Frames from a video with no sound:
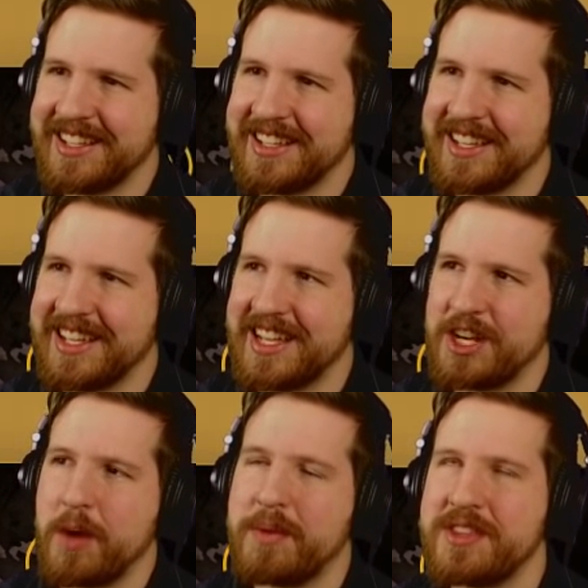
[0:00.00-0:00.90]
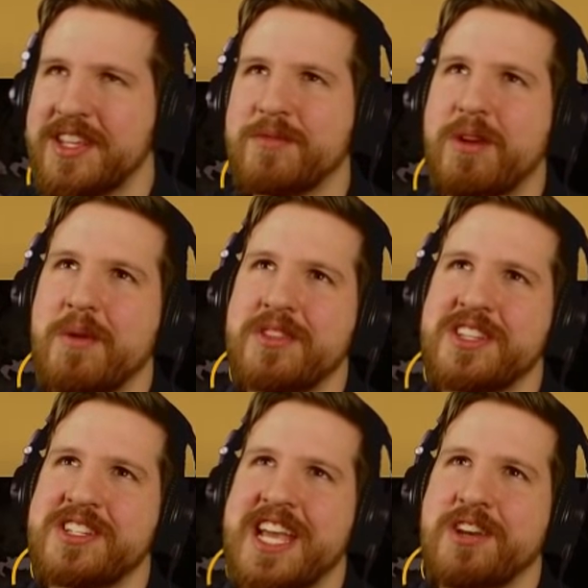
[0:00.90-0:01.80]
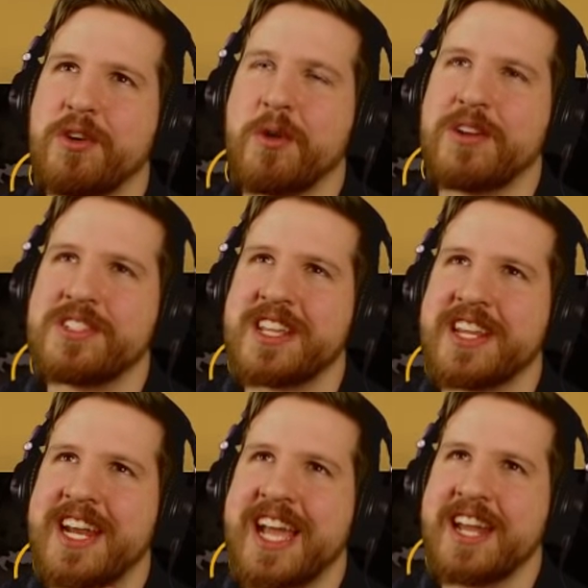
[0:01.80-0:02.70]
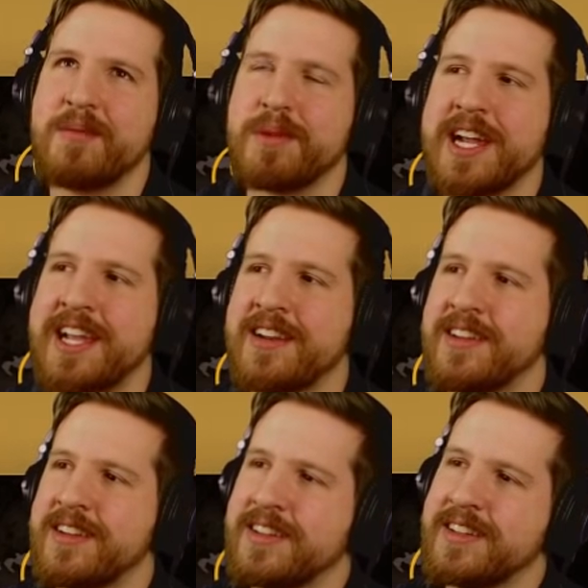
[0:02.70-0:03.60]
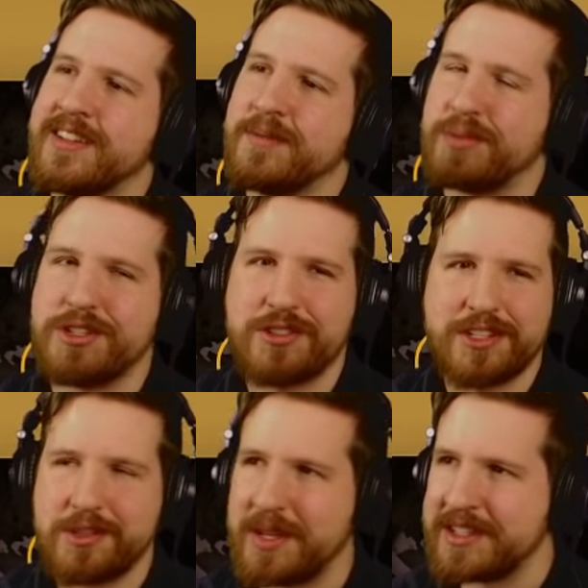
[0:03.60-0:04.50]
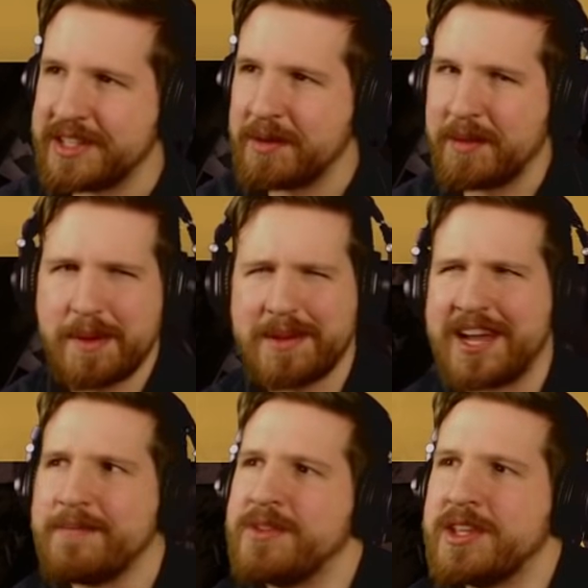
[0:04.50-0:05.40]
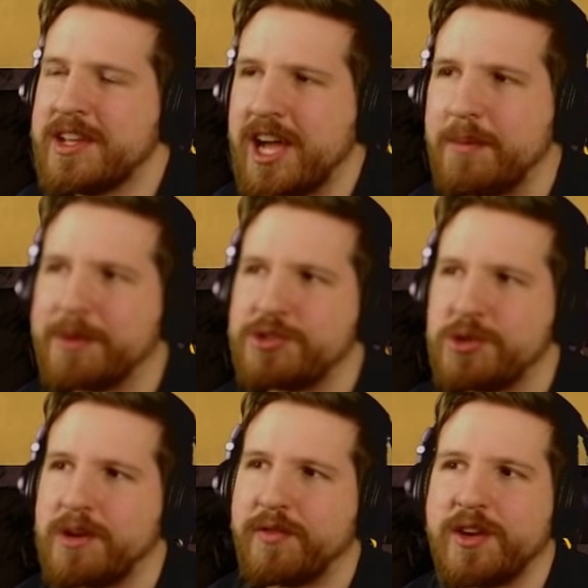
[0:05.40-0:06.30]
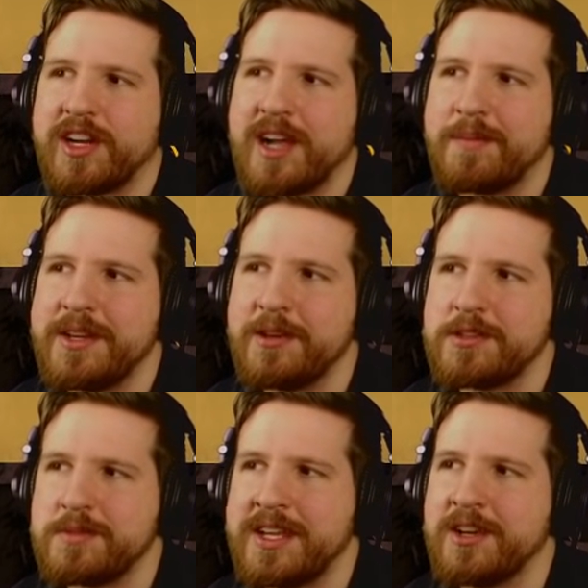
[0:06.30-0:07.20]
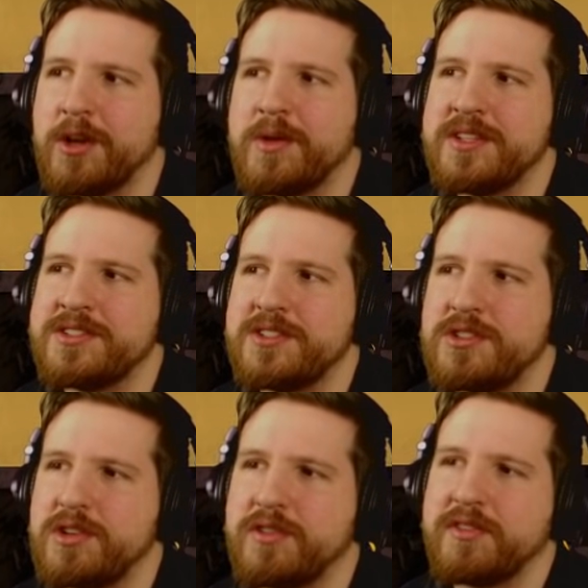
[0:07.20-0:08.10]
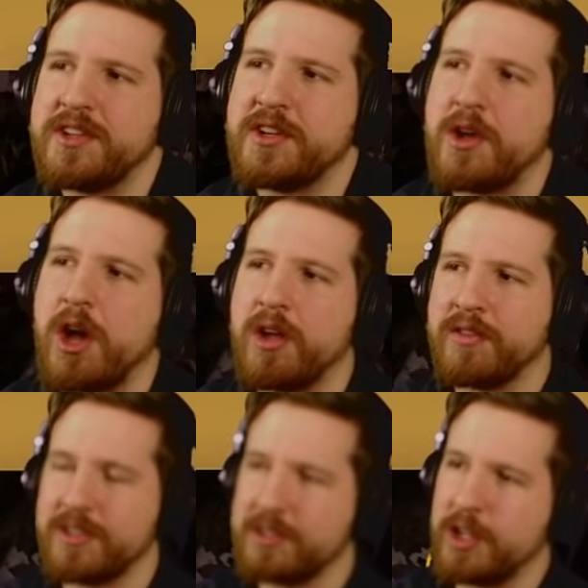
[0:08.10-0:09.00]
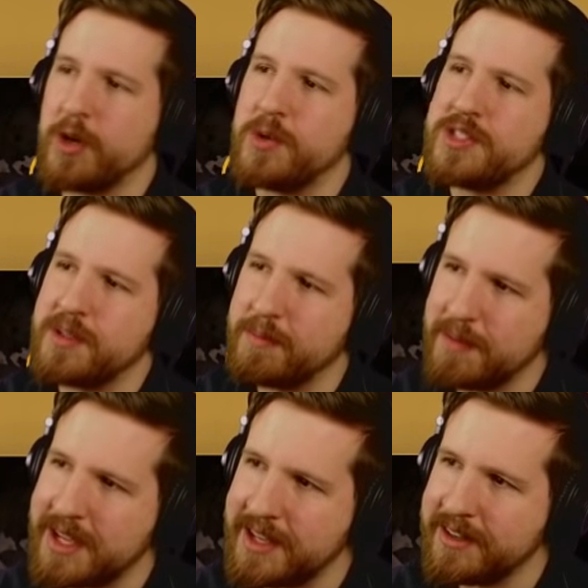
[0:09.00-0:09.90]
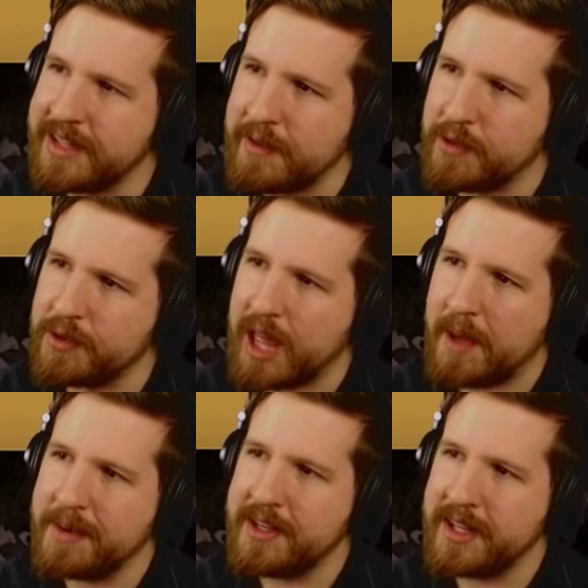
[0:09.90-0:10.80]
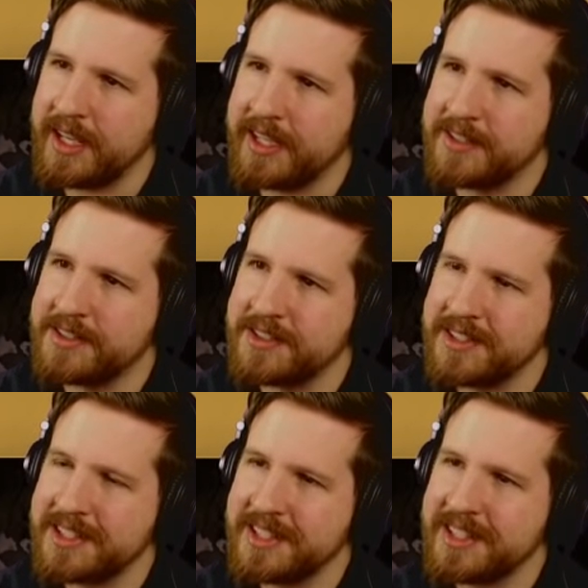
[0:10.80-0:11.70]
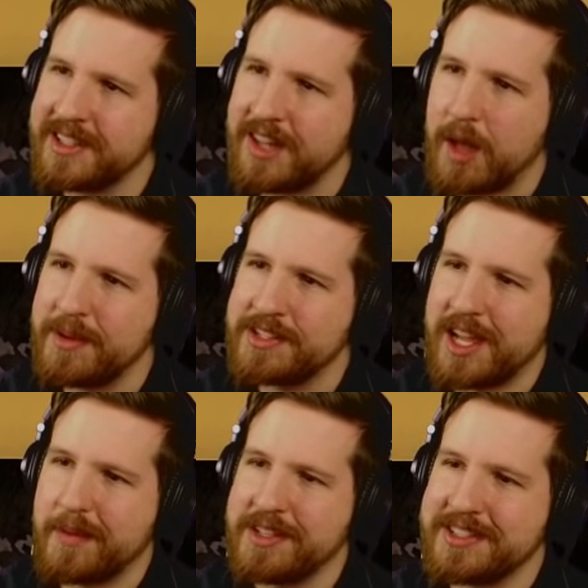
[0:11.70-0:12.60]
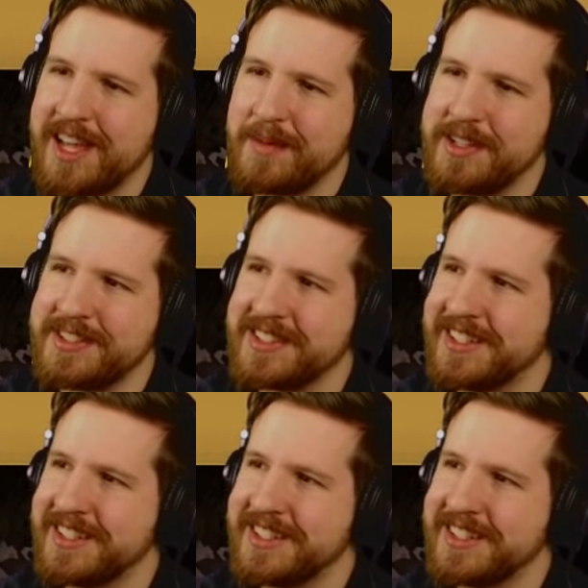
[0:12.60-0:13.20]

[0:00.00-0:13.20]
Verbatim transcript: uh, no, but then why would the Ted Corn say that I had a brain? Pretty sure that's who he is anyway, maybe not. A brochure for a company whose main goal is to fulfill all of your low to mid-level lobby needs. Lobbies, lobbies, lobbies.